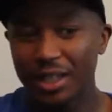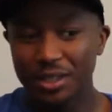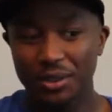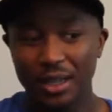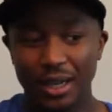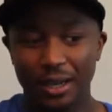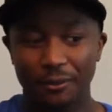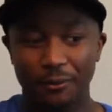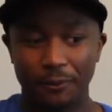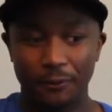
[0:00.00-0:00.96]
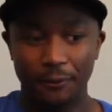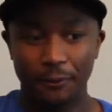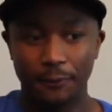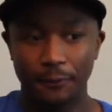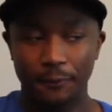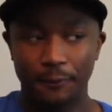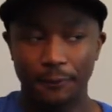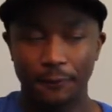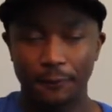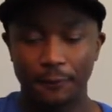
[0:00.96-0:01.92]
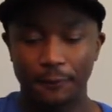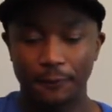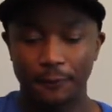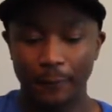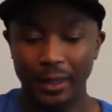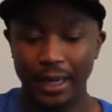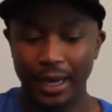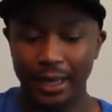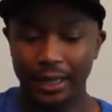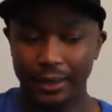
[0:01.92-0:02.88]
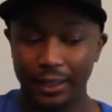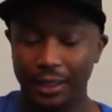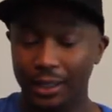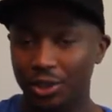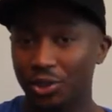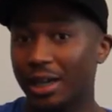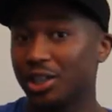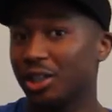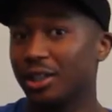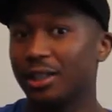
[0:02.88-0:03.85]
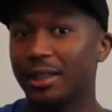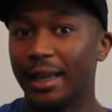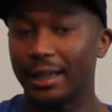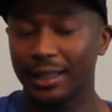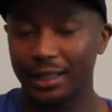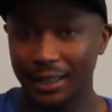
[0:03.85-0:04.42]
So yeah, for me, I think he should actually like